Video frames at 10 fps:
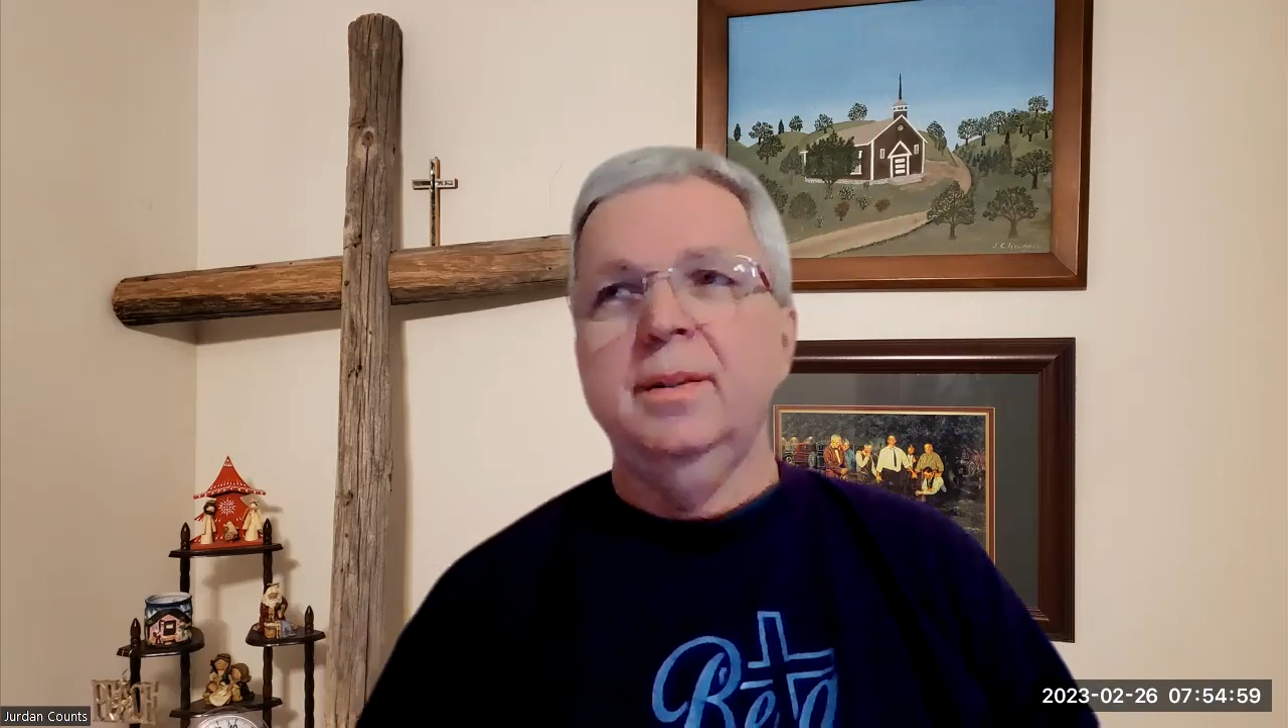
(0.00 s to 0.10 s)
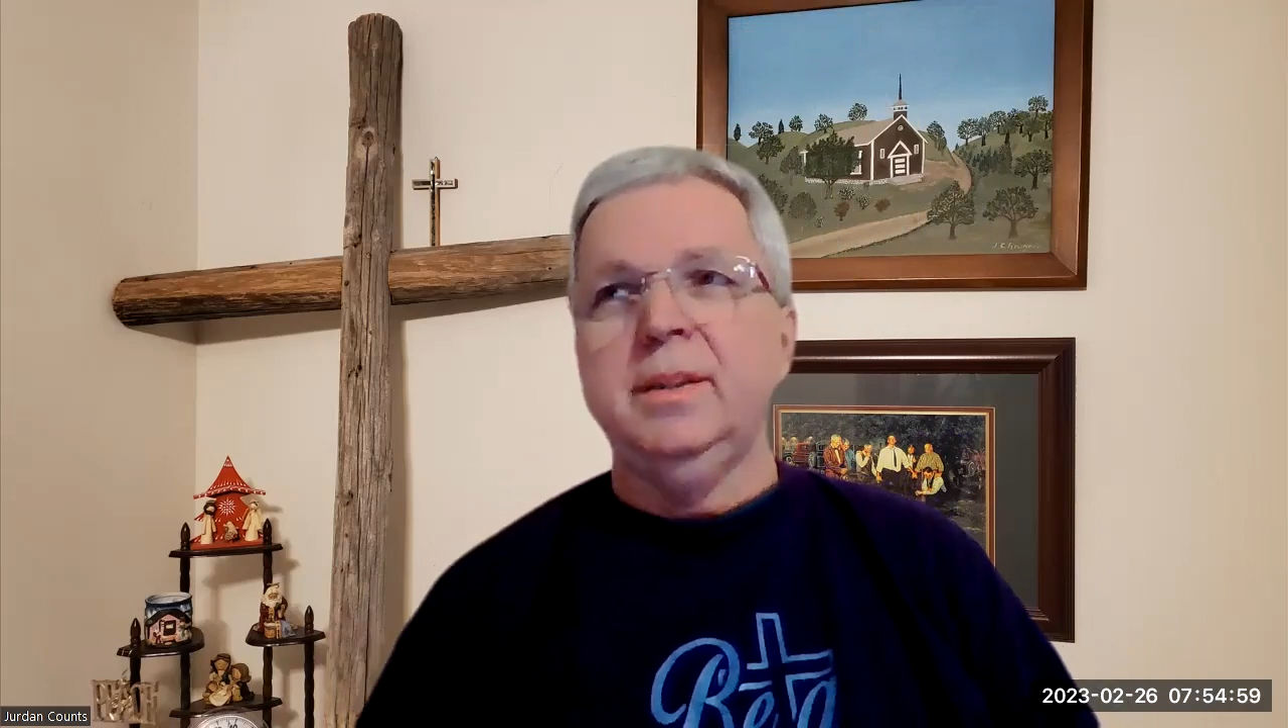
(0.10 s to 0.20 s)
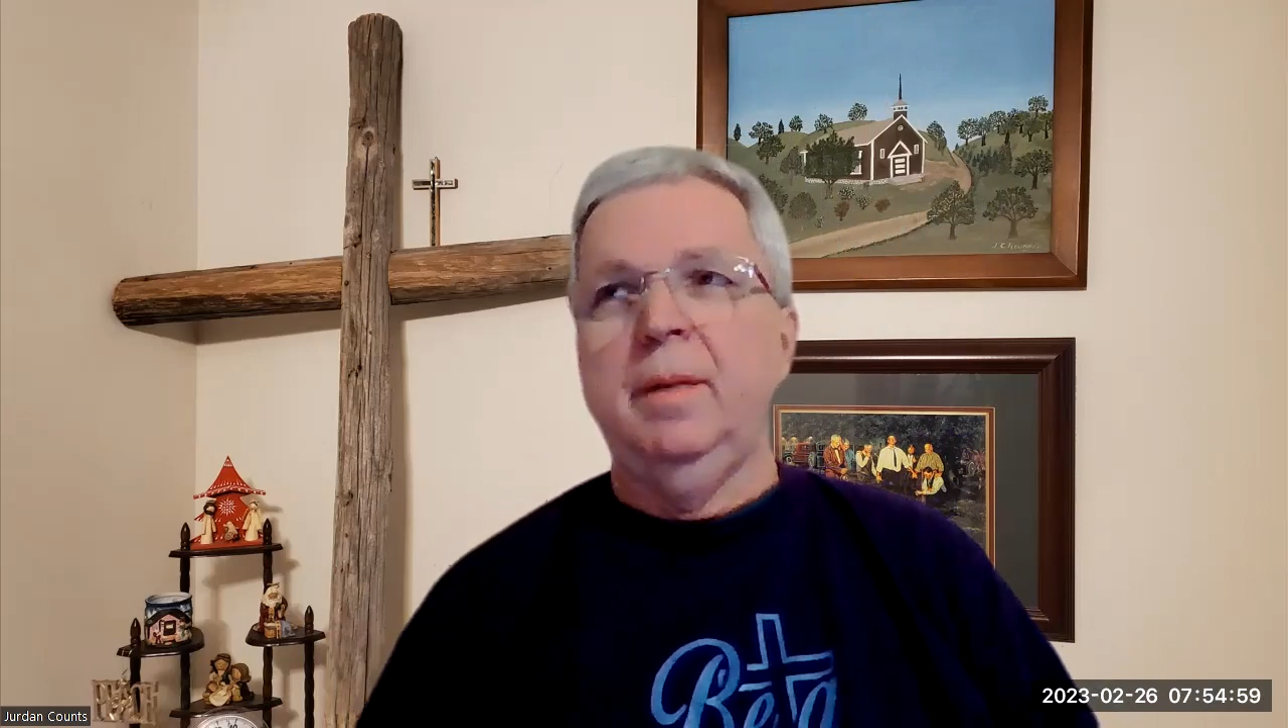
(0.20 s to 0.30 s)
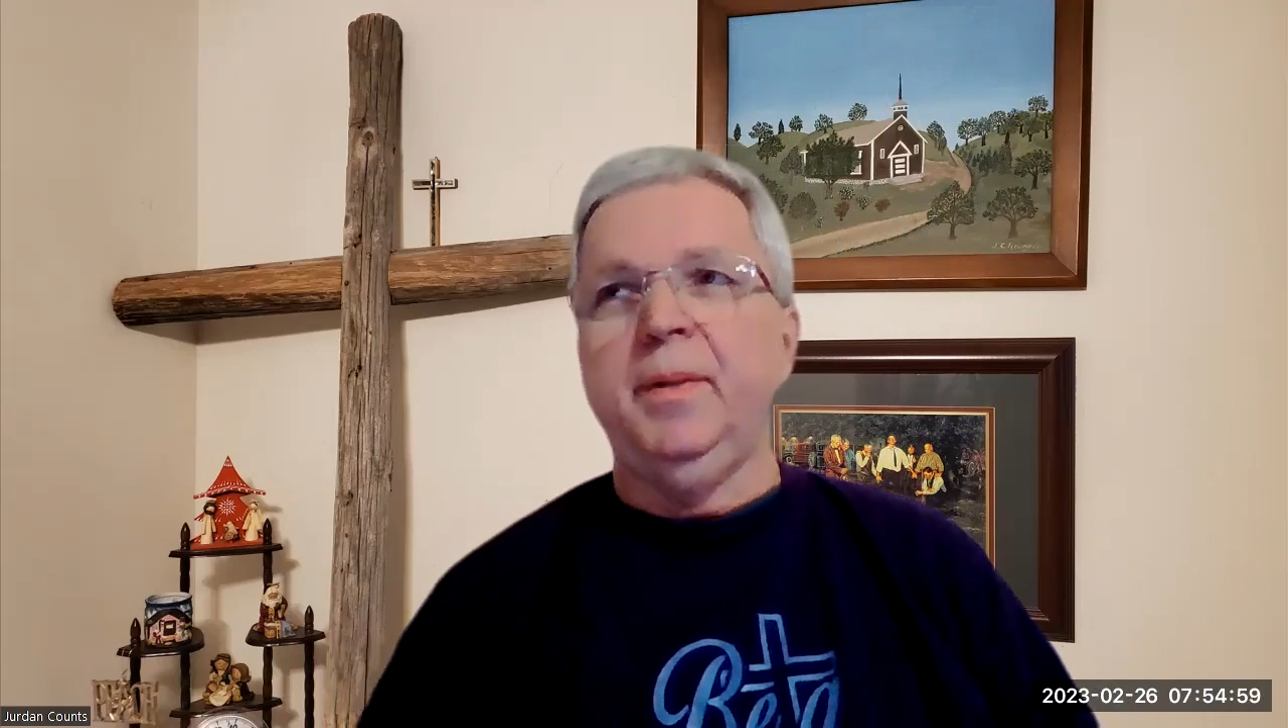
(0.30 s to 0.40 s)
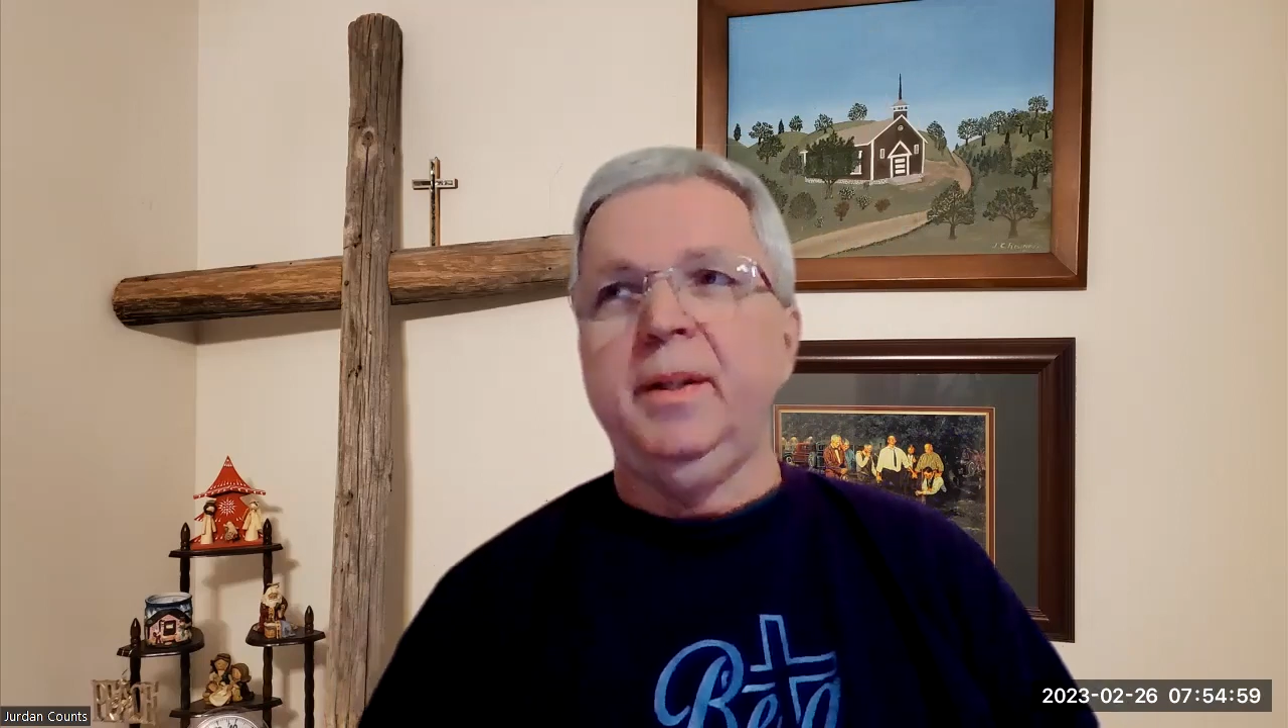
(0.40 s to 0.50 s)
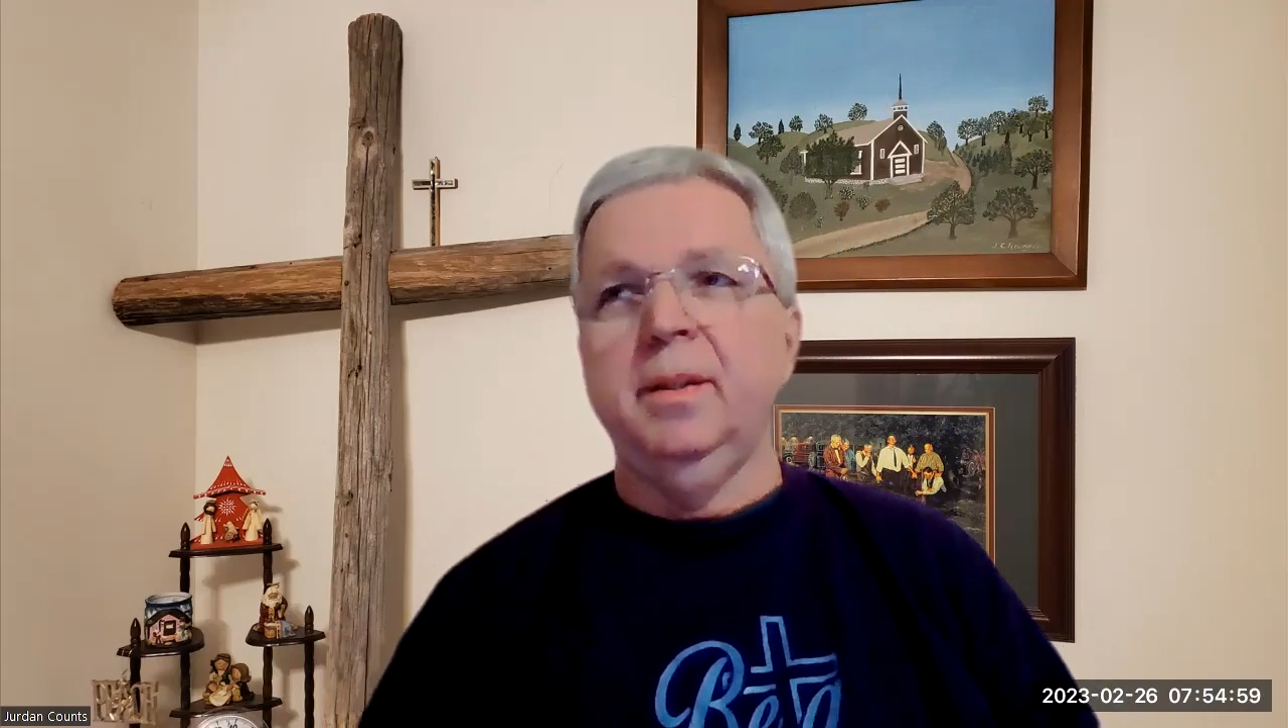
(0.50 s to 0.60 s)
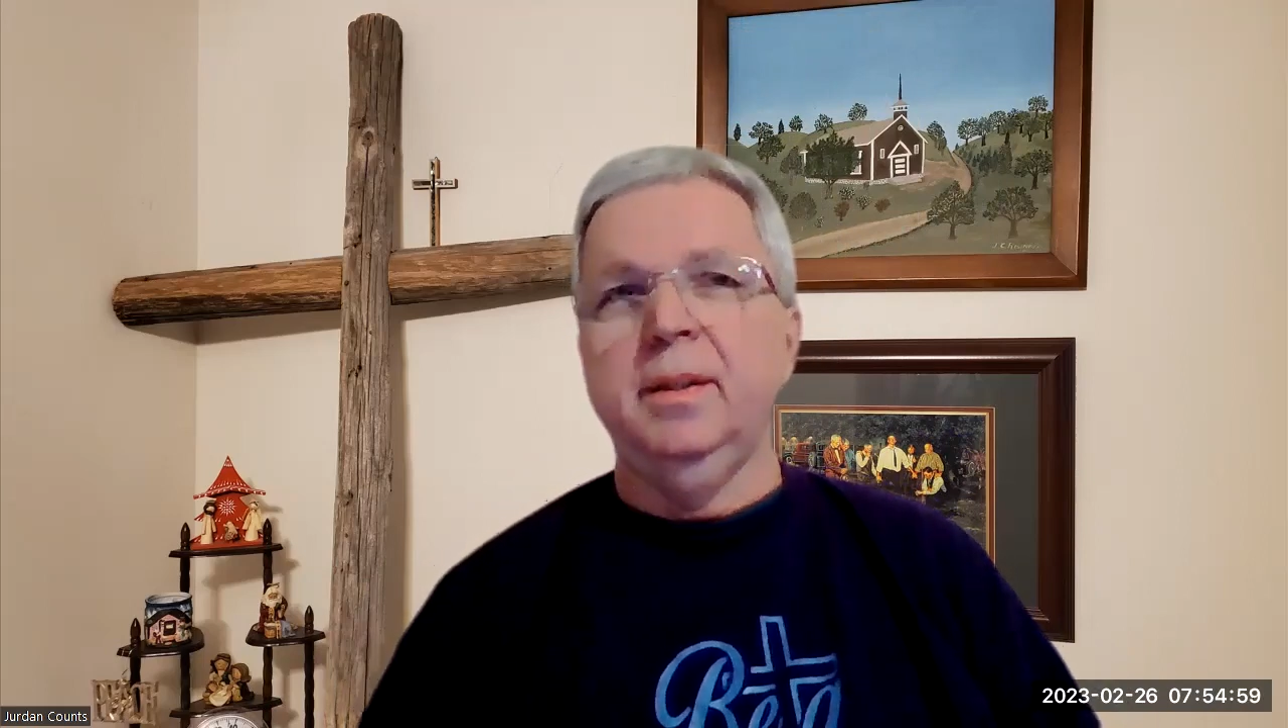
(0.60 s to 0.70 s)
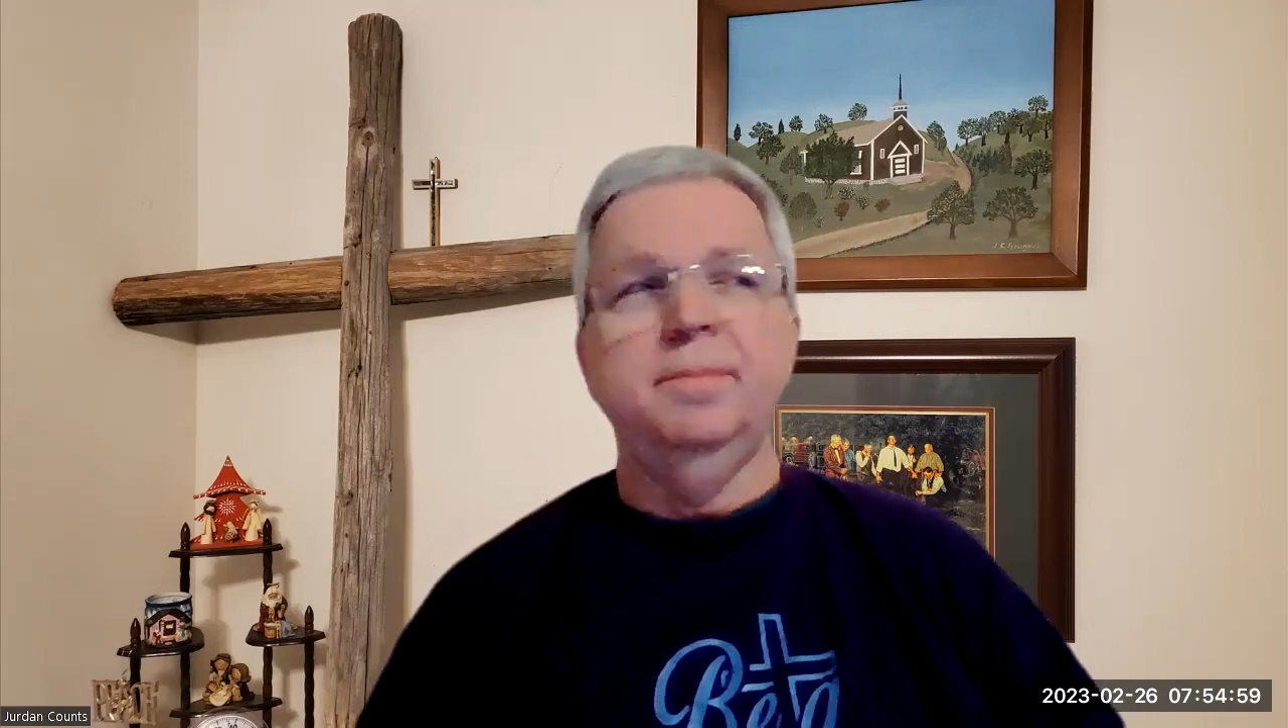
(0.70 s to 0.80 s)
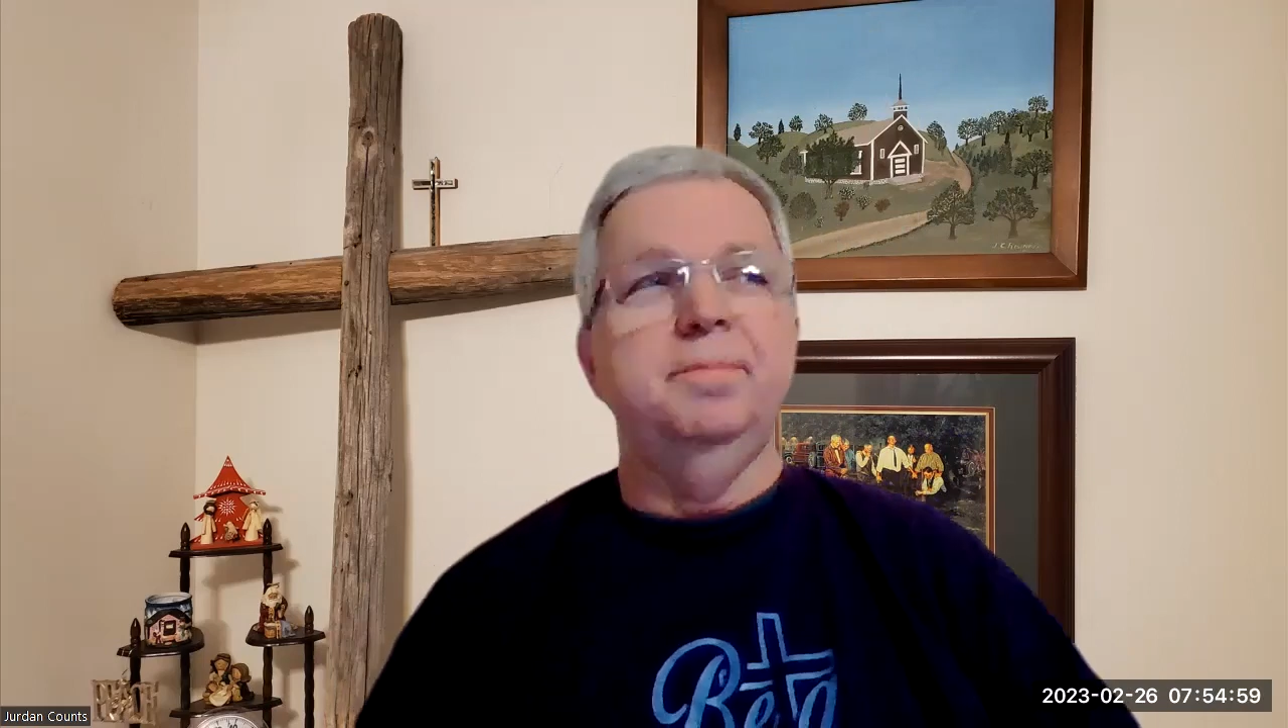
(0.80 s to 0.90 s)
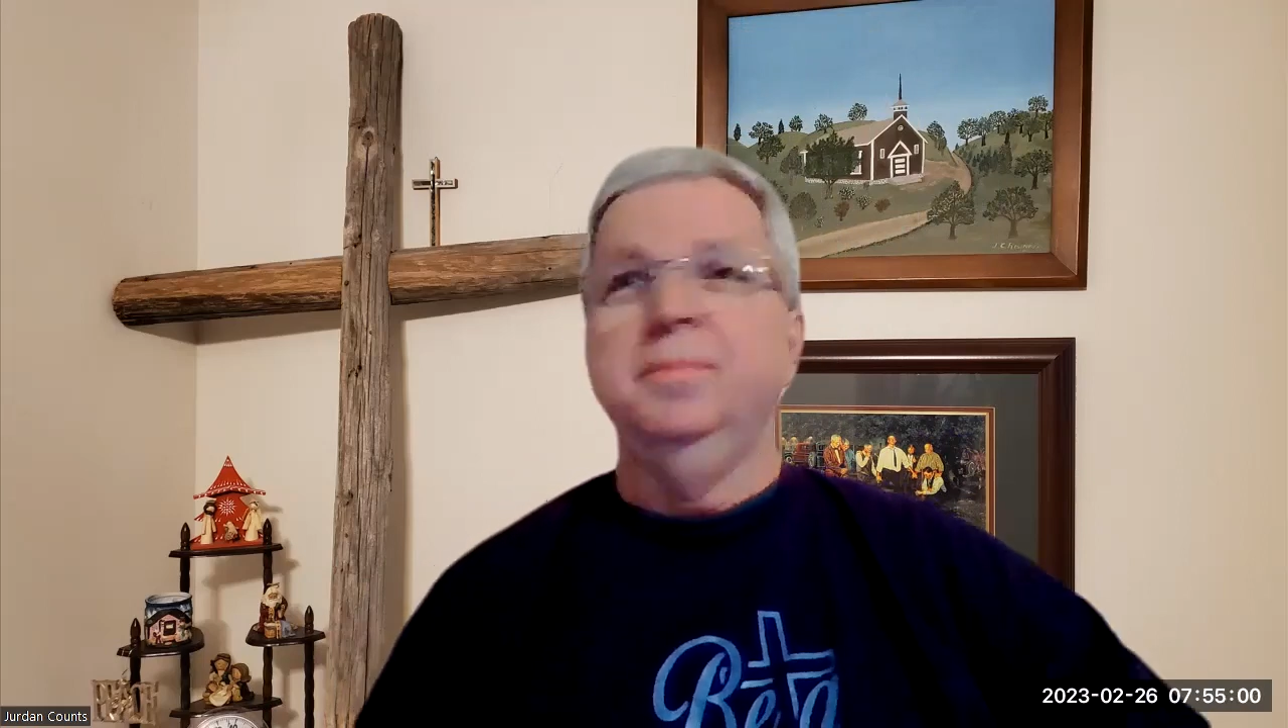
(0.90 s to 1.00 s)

something to